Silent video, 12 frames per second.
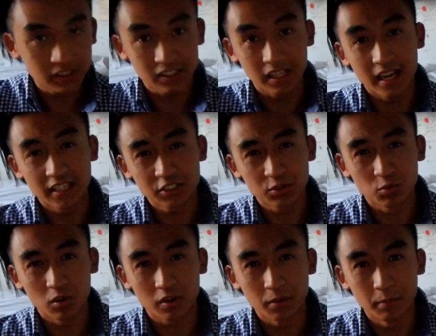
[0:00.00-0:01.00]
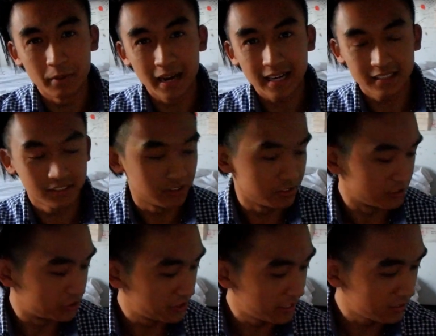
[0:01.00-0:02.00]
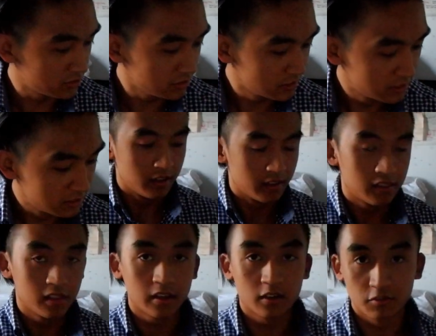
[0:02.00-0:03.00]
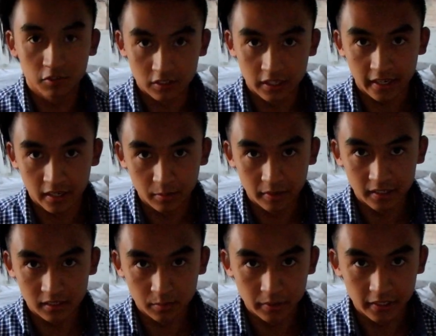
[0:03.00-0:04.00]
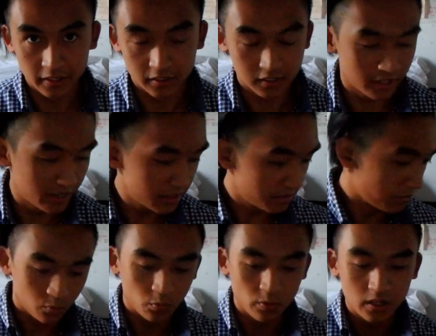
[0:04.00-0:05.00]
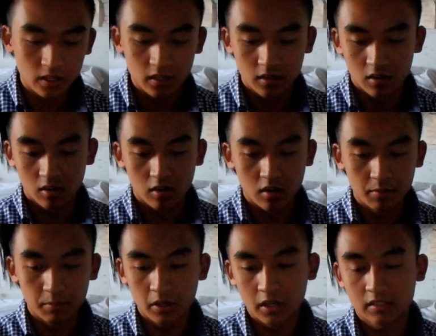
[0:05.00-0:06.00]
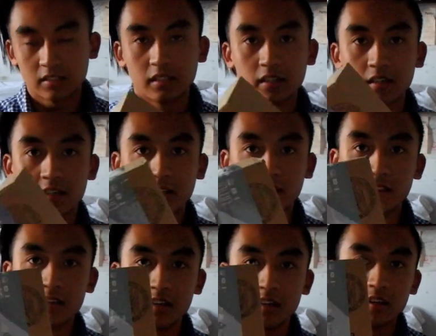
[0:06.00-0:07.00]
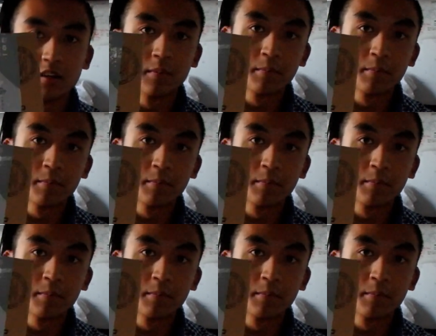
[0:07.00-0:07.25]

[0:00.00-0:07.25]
slash welcome back to the channel. Thank you for taking a minute to be here today. We are unboxing the,